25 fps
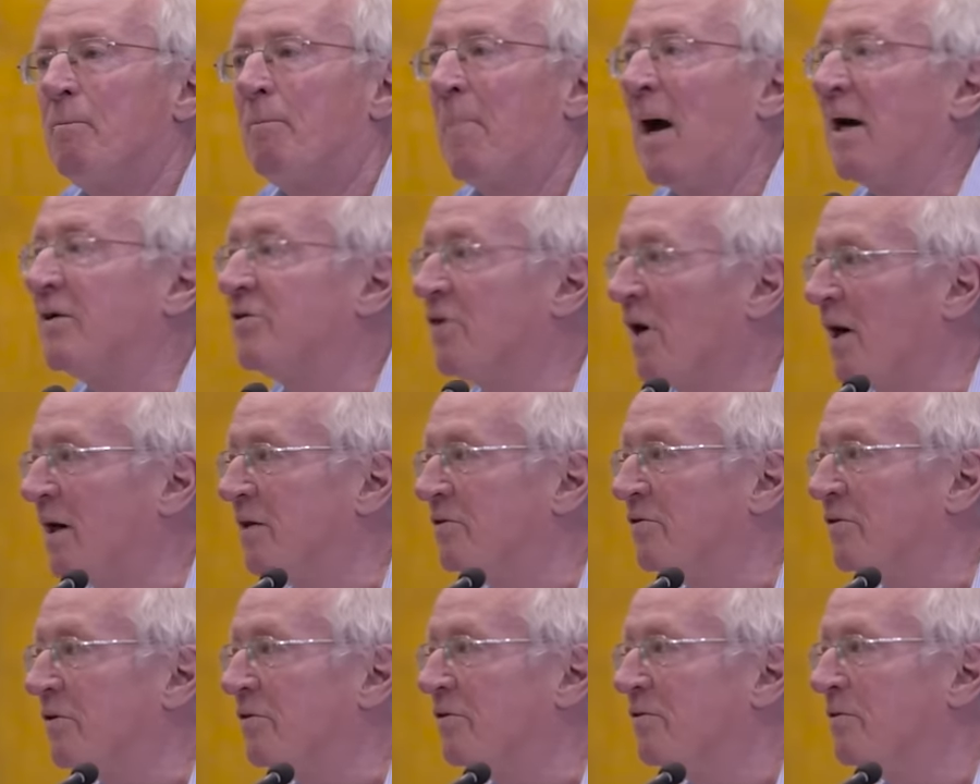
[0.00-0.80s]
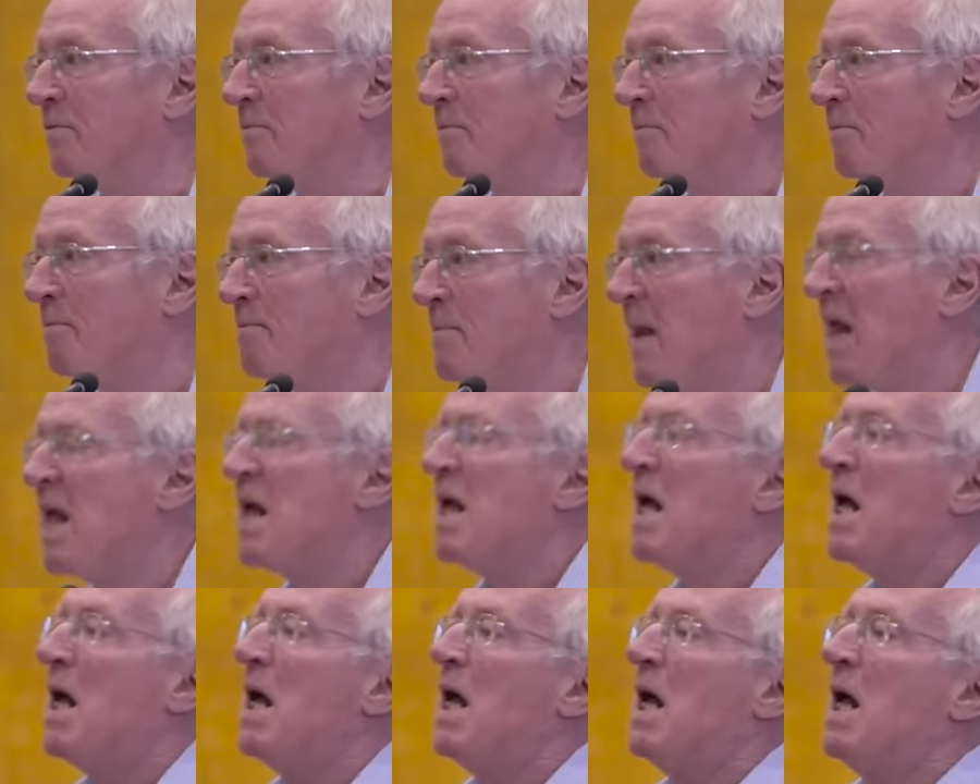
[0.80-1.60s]
Back to ISIS.
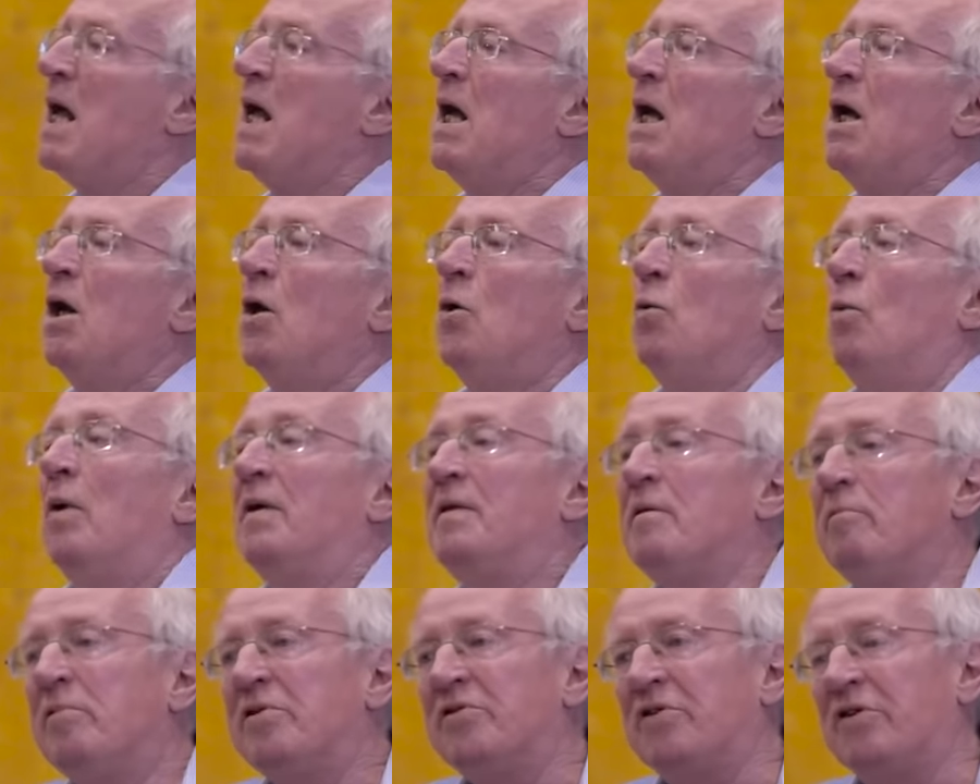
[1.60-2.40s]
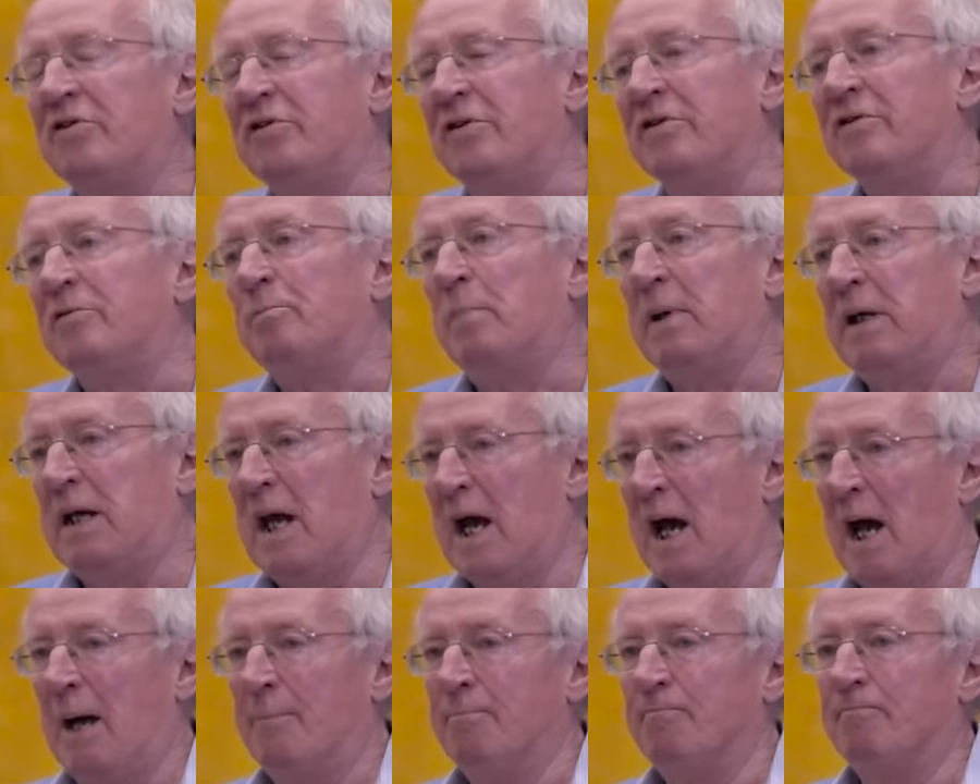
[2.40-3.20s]
When the resistance
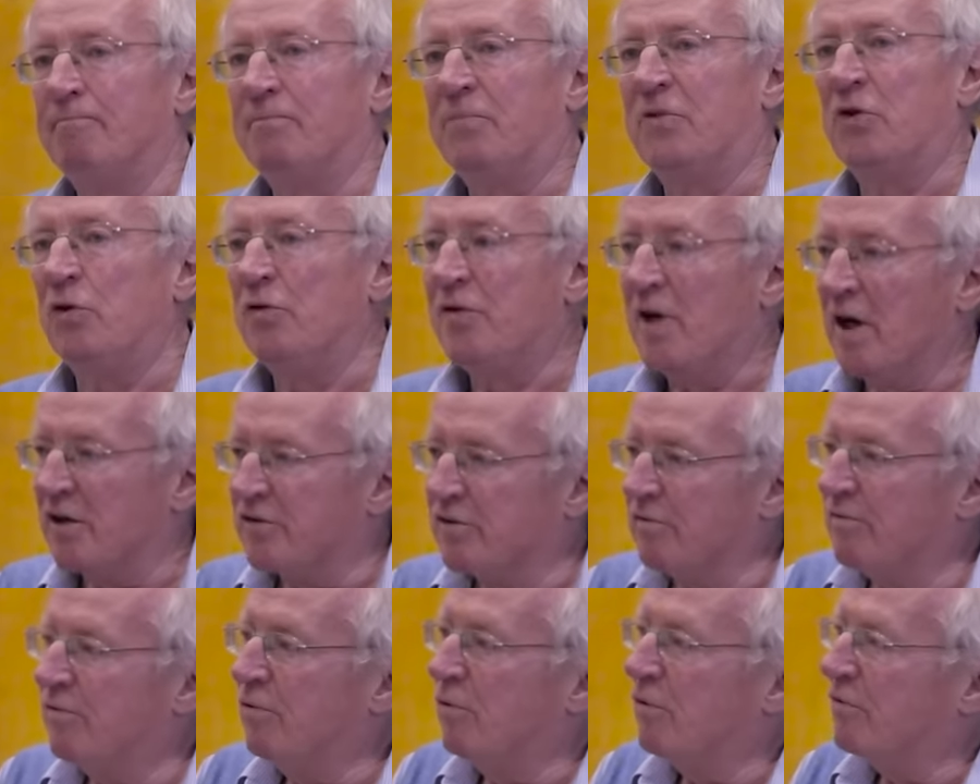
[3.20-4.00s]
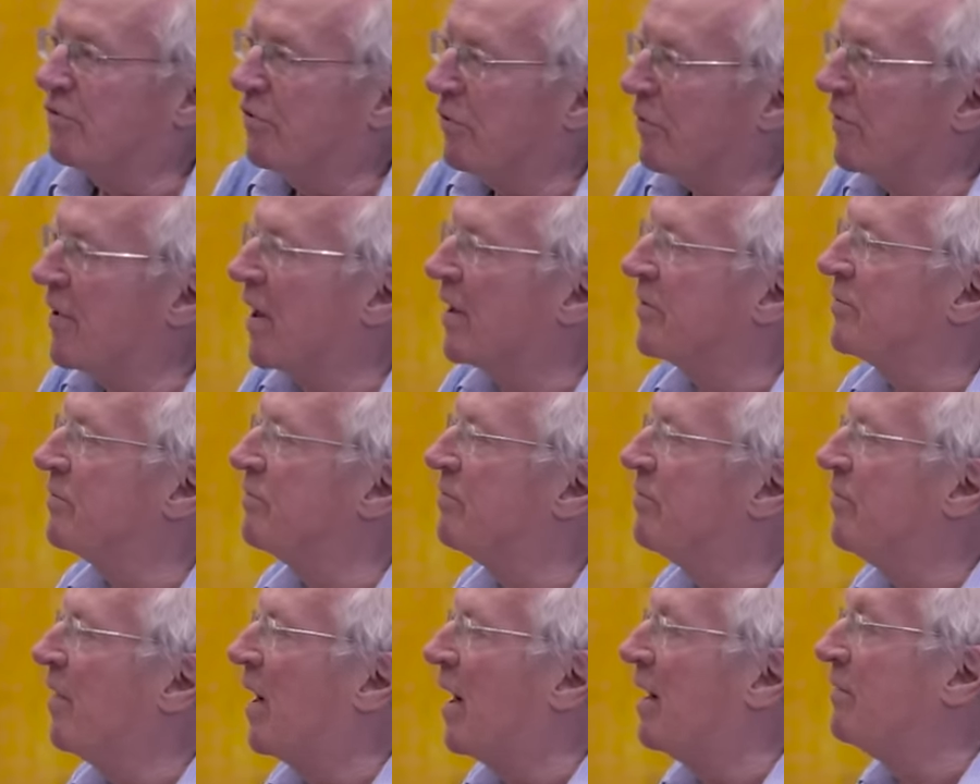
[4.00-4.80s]
began, 2004,
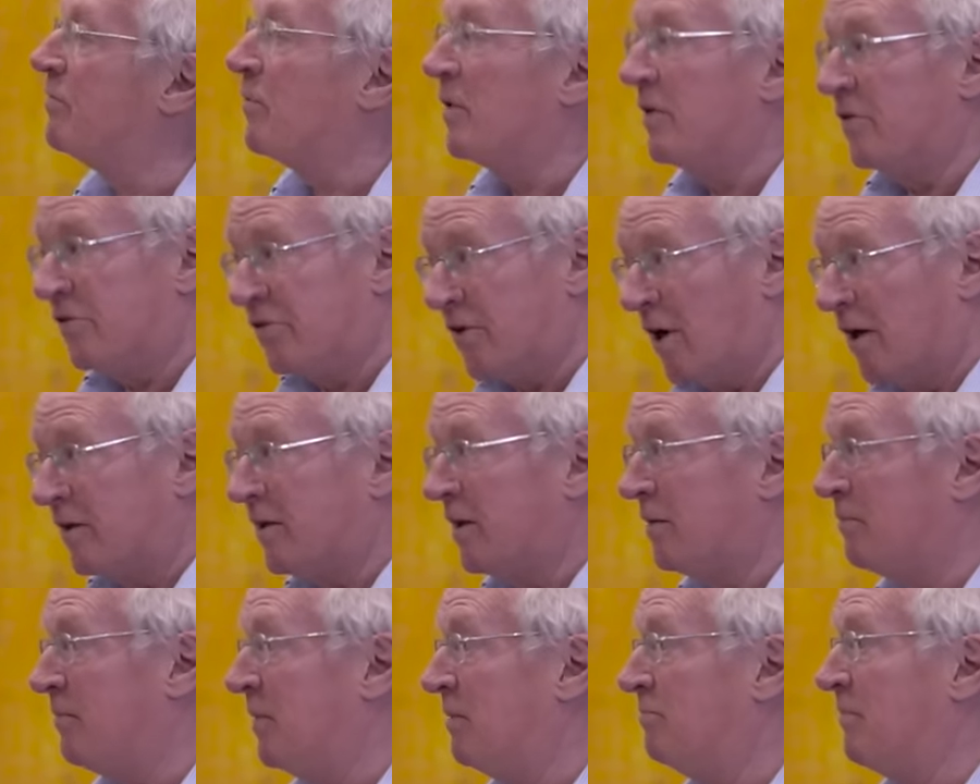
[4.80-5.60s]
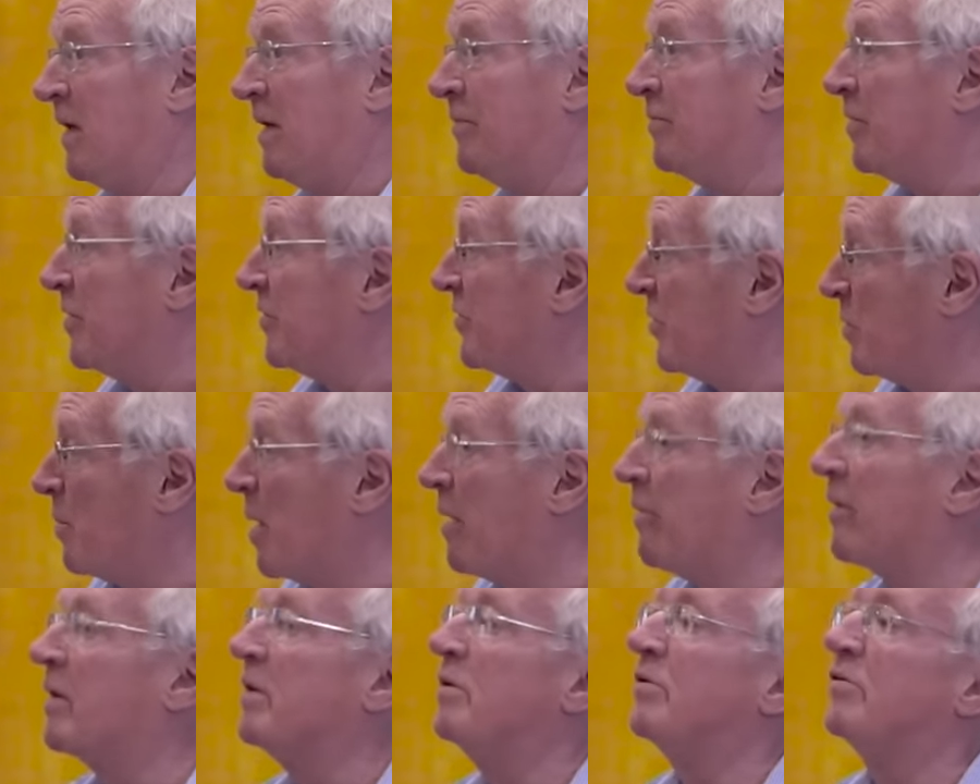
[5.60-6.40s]
2005, well, it started even as the
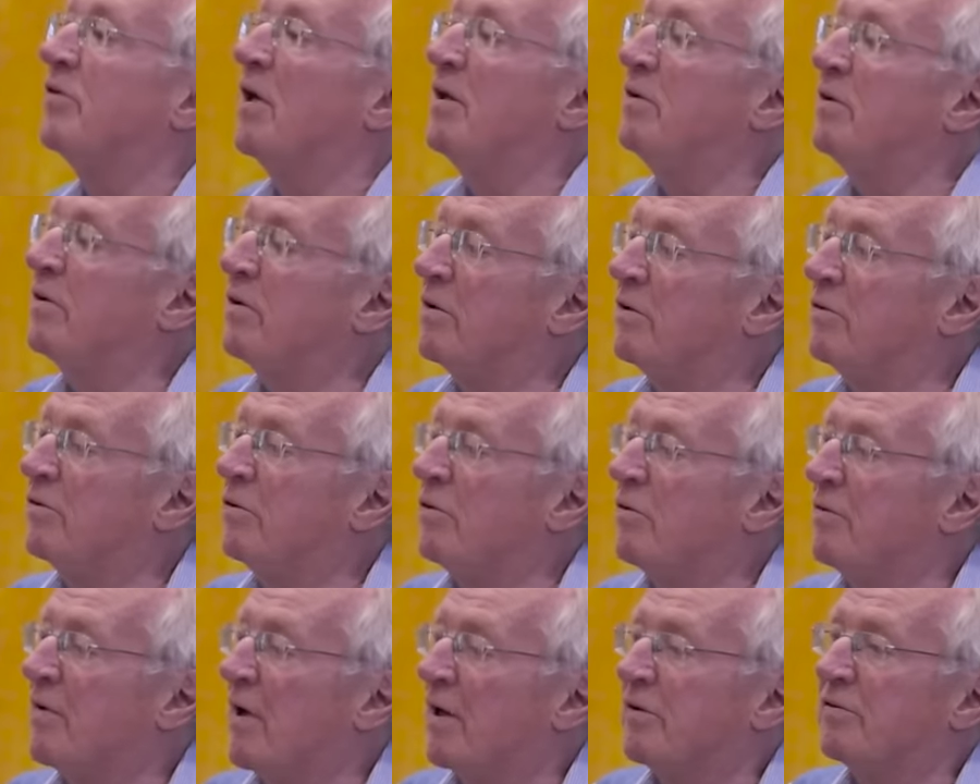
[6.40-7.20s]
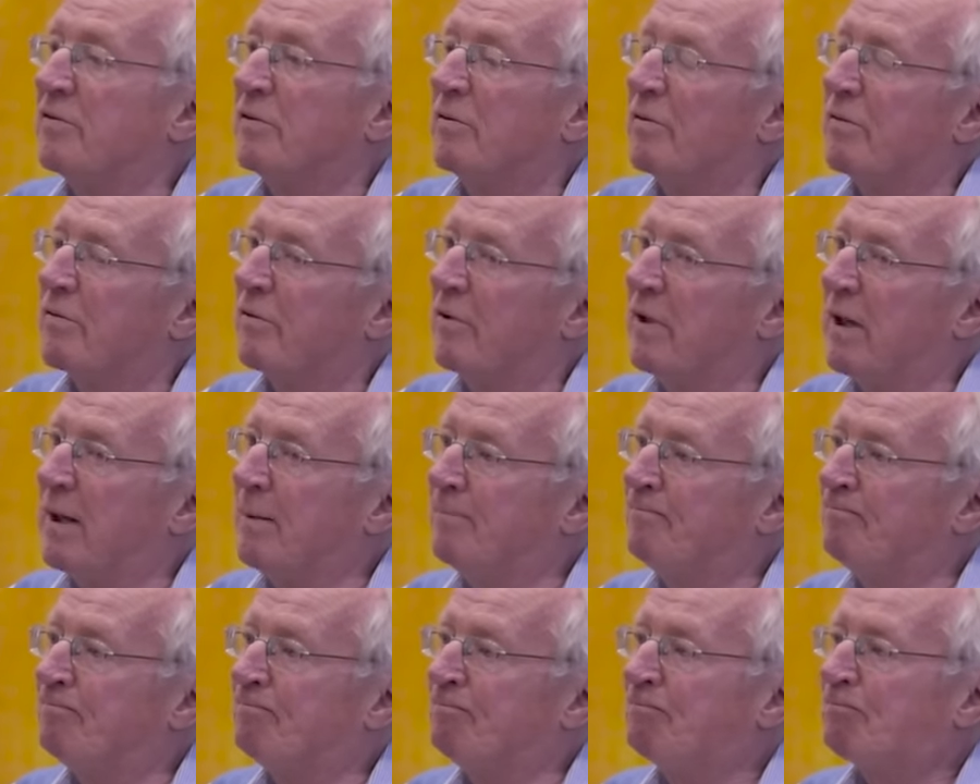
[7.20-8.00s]
Americans entered in
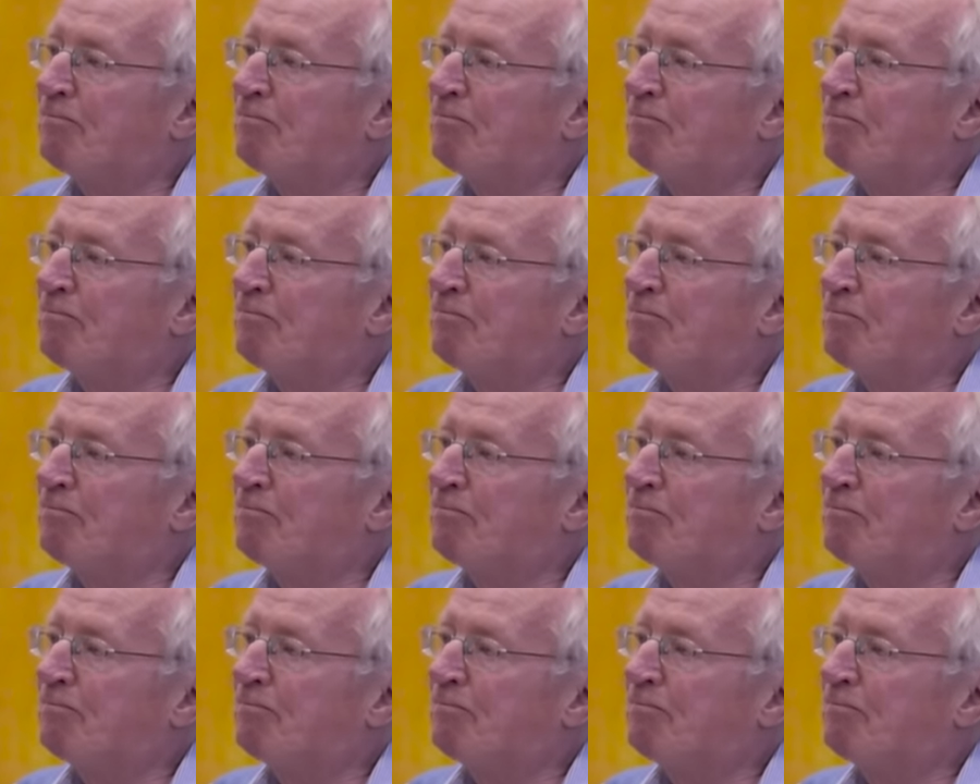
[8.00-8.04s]
2003,